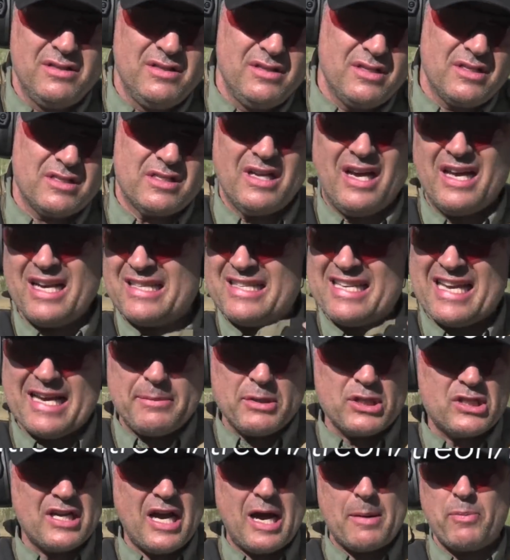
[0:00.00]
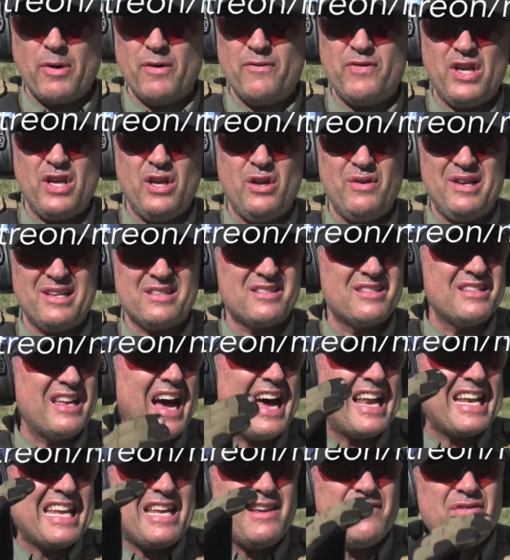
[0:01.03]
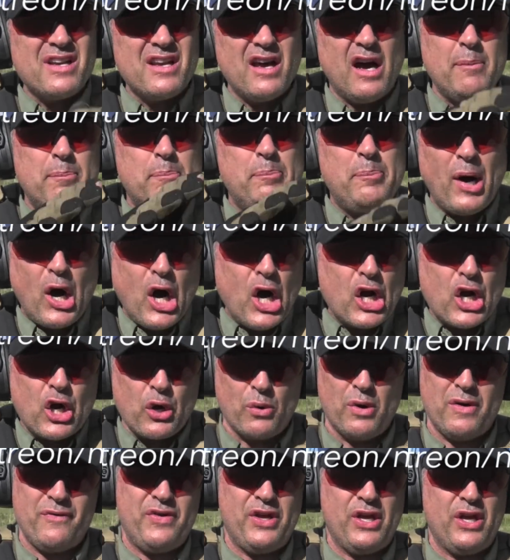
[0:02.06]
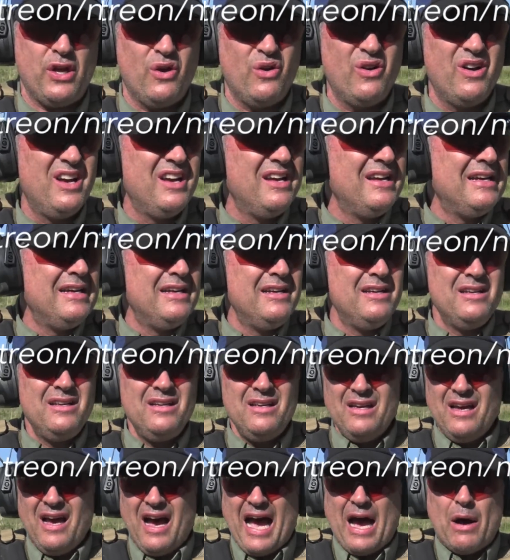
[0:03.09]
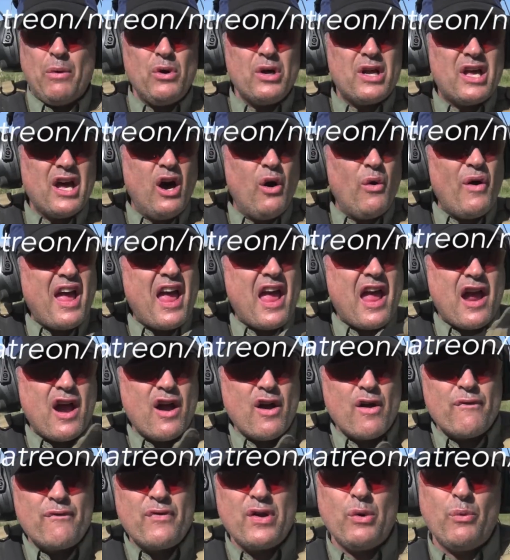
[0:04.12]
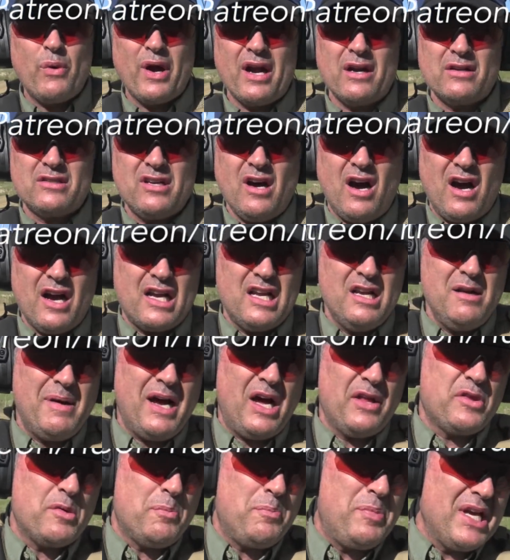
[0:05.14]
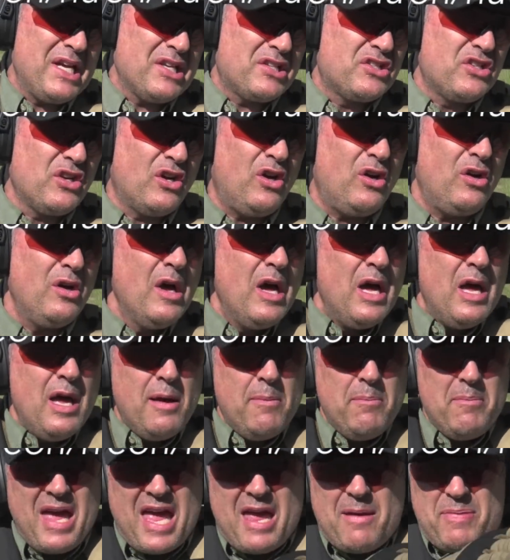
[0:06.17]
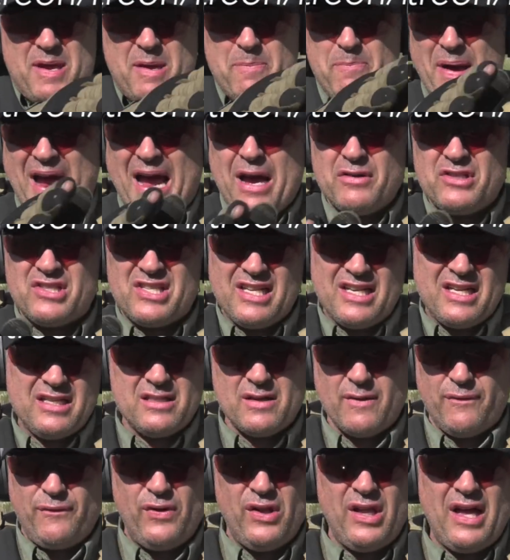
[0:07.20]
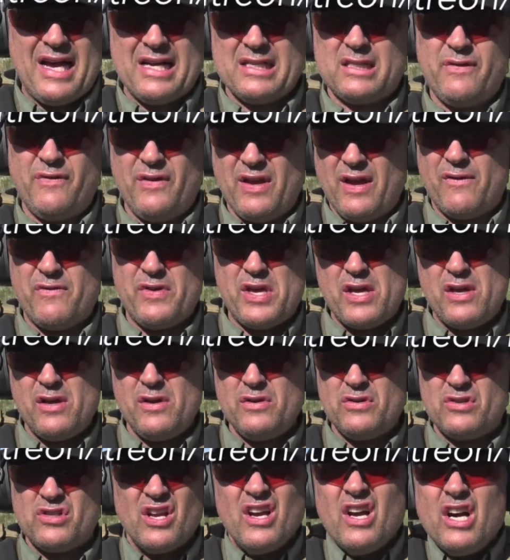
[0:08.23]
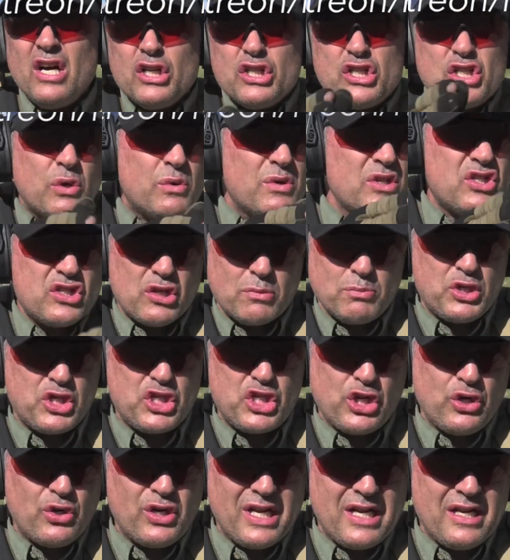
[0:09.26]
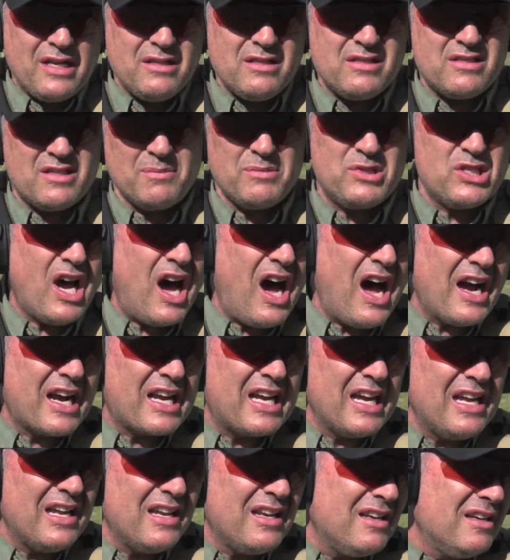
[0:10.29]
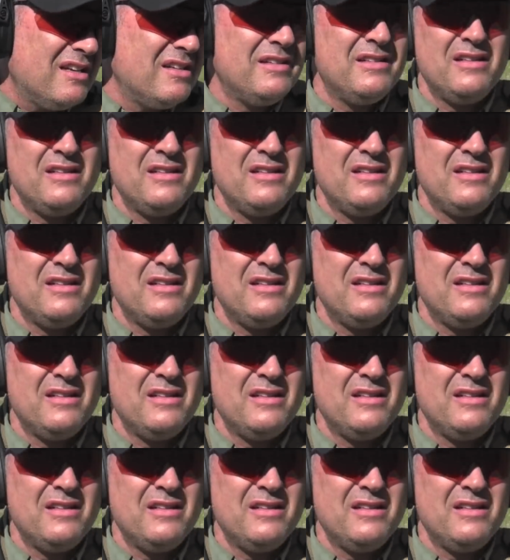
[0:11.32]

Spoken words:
It's not a tabletop review. It's not even a bunker review. I will go everywhere talking about the pistol, maybe bouncing into philosophy of use, doing some shooting, some talking.